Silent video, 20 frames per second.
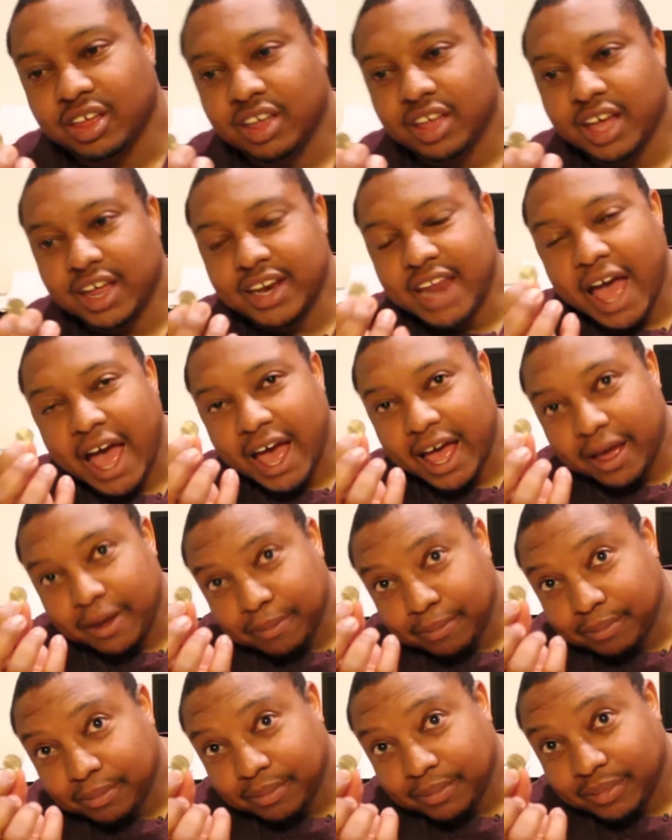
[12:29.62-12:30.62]
a dime.
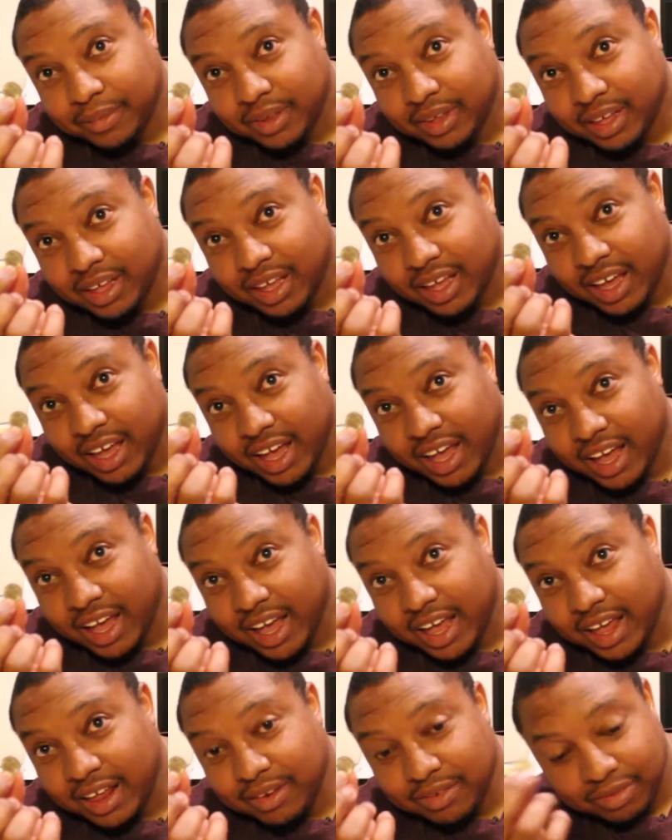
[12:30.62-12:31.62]

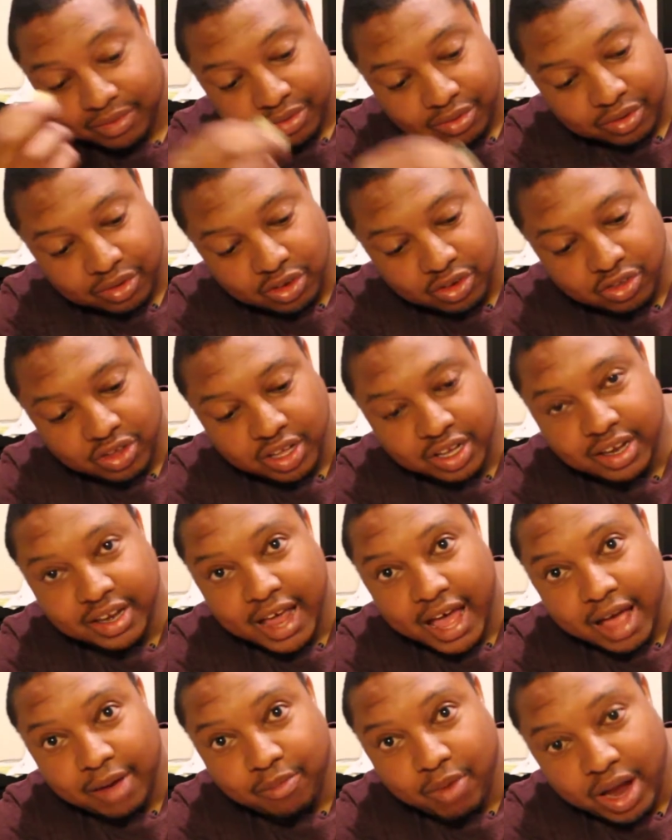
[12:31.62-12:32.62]
And you stick the
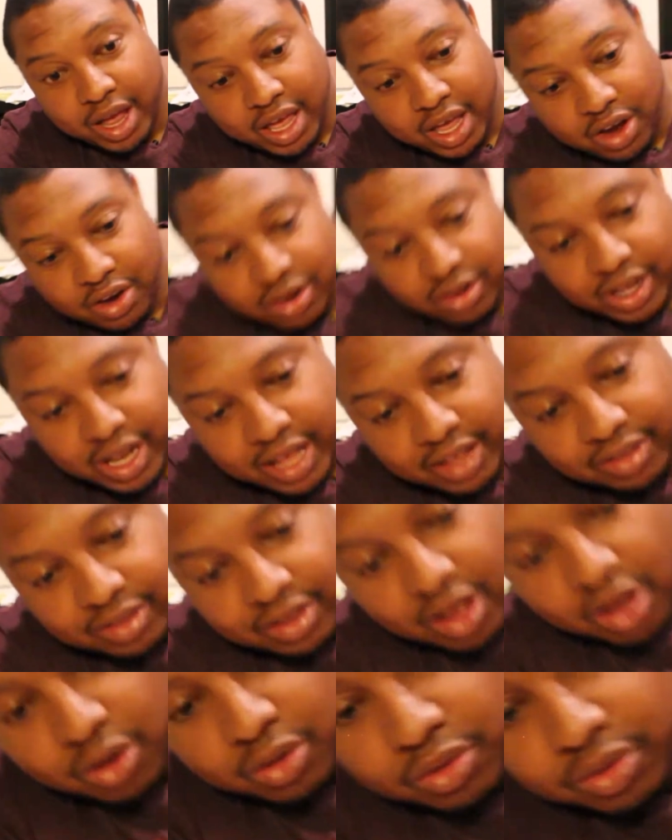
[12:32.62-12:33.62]
dime right here like
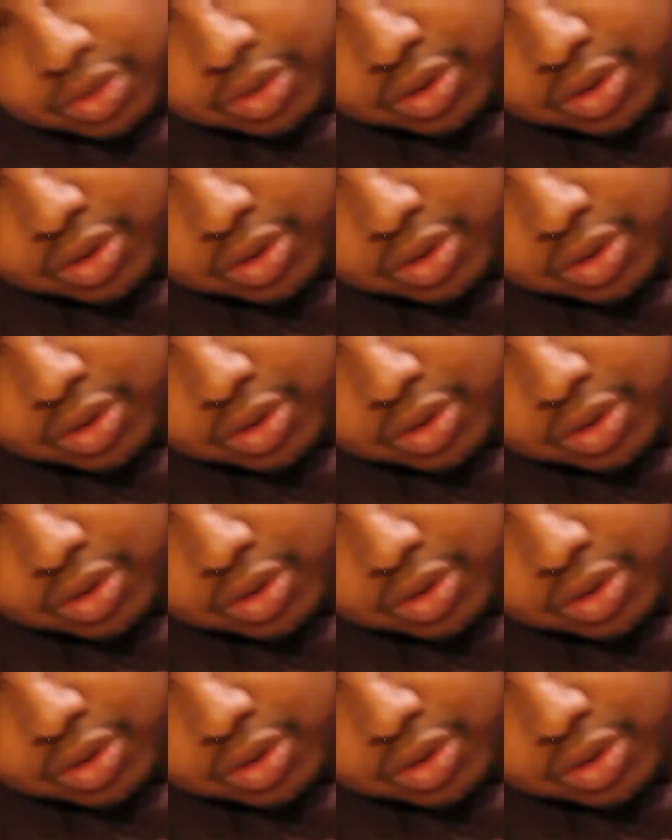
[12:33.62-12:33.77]
so,